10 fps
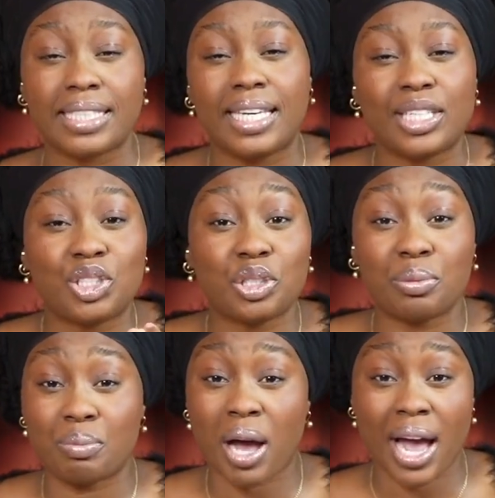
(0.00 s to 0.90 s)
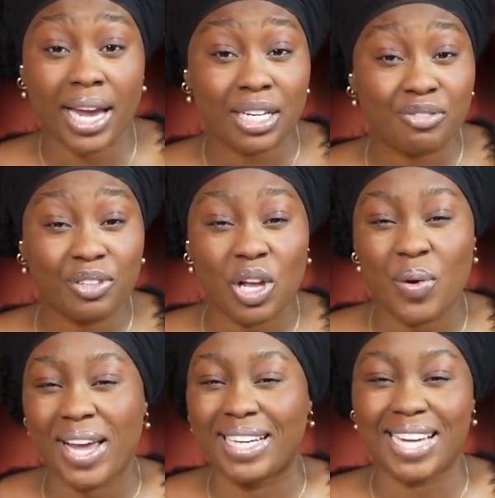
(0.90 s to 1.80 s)
to get your mind
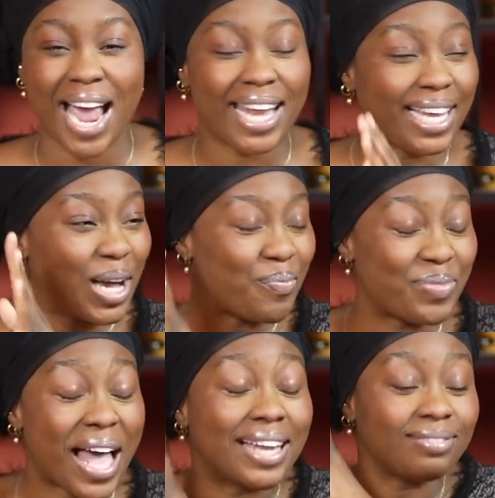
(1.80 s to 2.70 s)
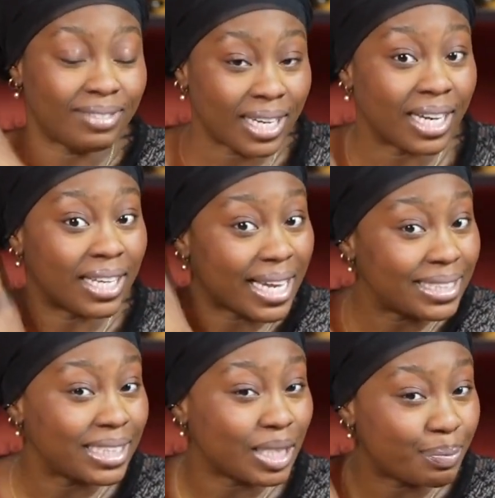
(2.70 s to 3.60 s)
flow igniting up that
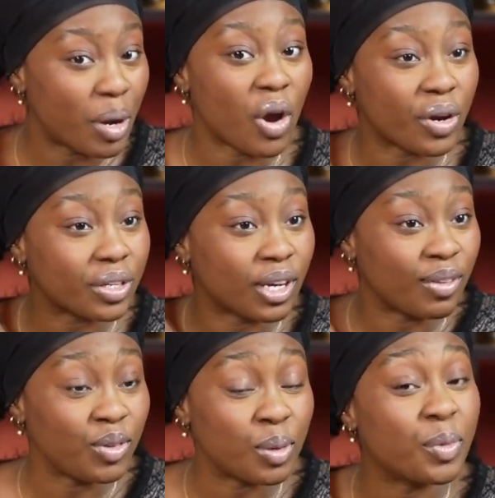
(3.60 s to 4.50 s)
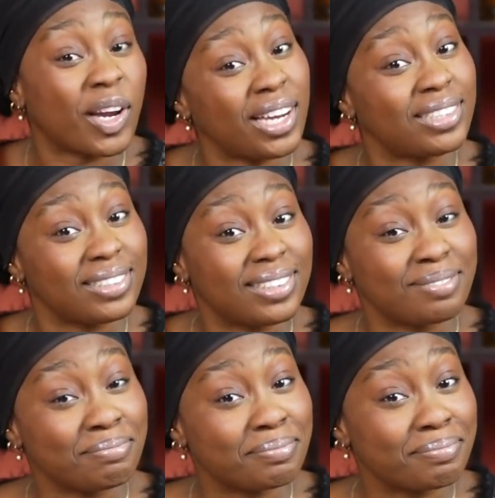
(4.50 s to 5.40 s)
neglected part of your brain.
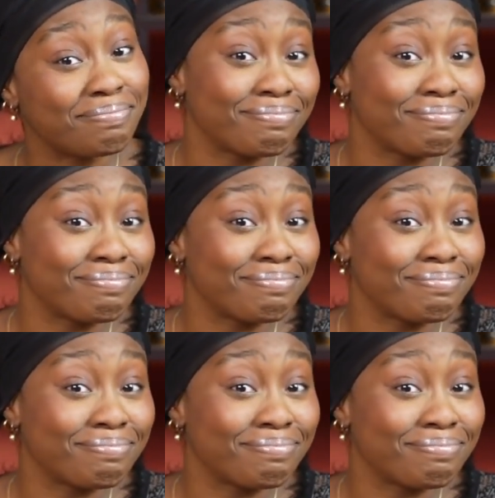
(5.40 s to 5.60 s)
Okay,